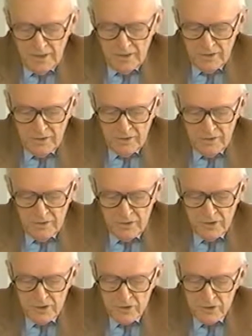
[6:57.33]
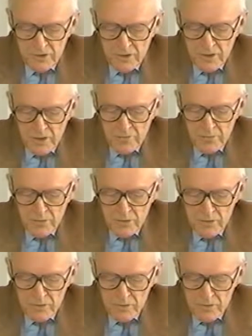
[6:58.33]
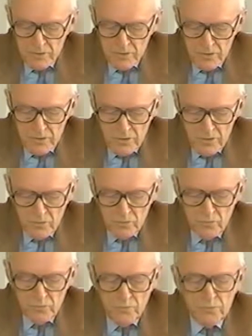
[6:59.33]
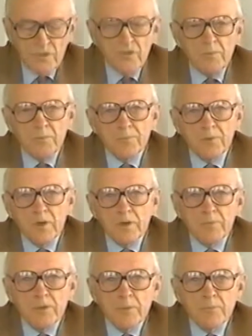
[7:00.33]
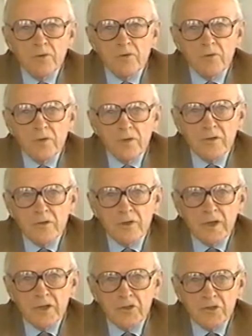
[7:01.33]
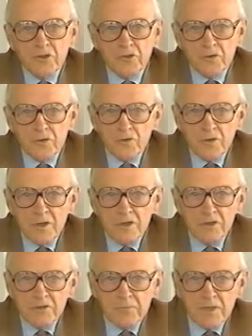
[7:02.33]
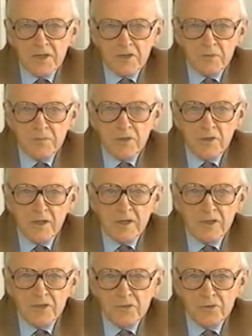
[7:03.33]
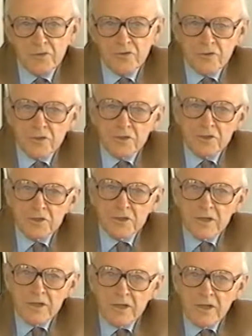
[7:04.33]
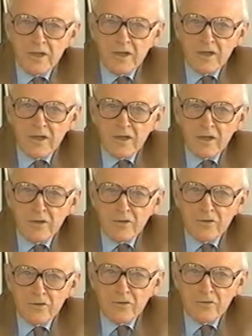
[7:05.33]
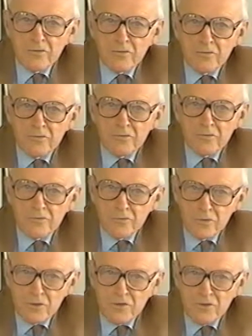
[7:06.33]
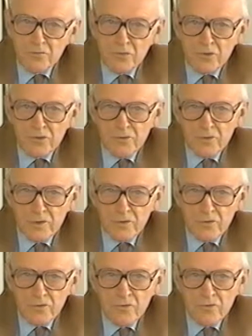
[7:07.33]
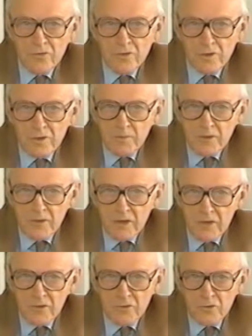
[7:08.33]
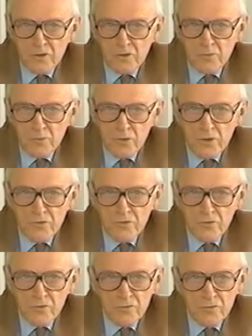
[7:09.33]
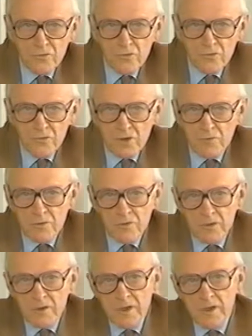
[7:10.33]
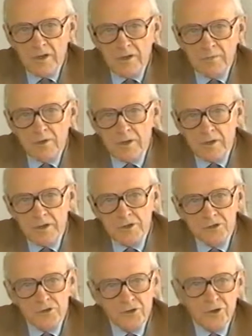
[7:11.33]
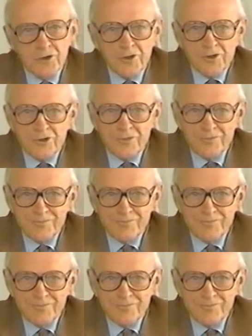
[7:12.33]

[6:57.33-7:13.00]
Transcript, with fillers: Uh, in addition, I'm uh, busy preparing papers for International Association of Mass Communications Research and uh, doing some book reviews. I'm on the editorial boards of several of the leading communications journals.